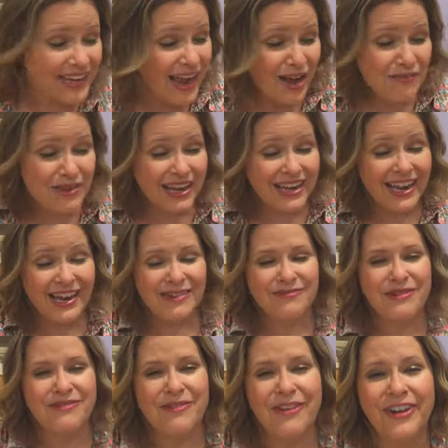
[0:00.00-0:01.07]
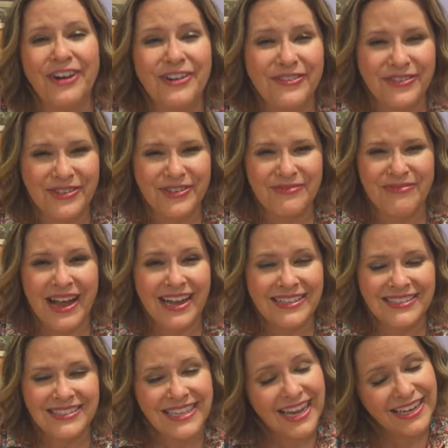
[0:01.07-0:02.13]
me not being at a memorial for the
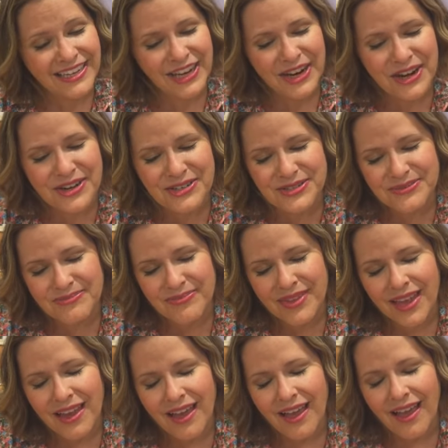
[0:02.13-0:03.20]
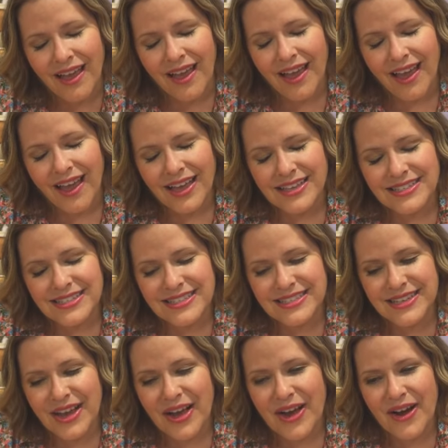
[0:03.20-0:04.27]
past 10 years.
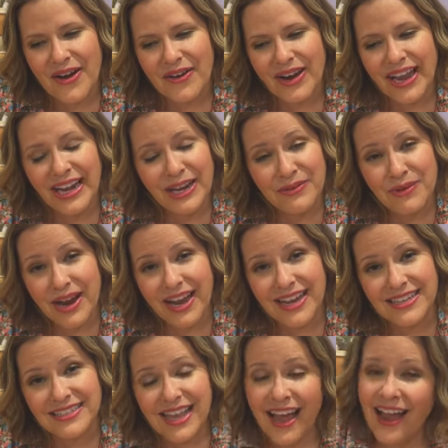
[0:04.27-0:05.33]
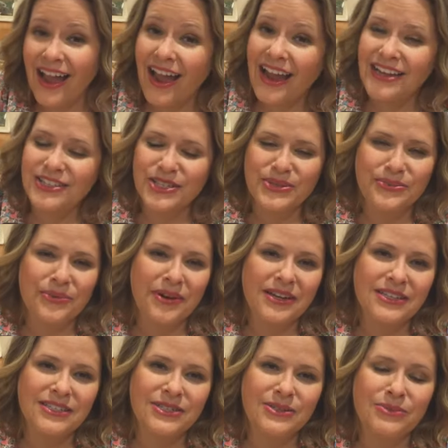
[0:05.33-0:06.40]
So anyways, I just
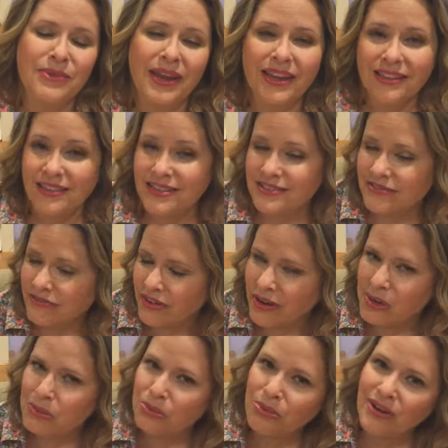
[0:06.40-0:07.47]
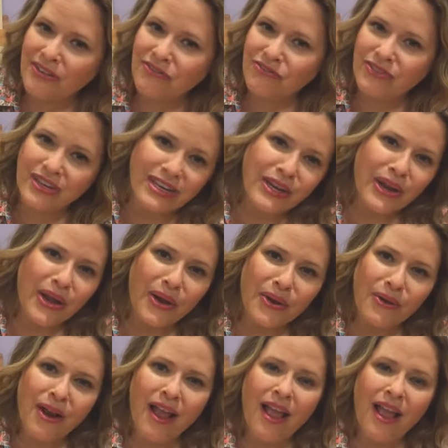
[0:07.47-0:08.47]
wanted to make this very brief video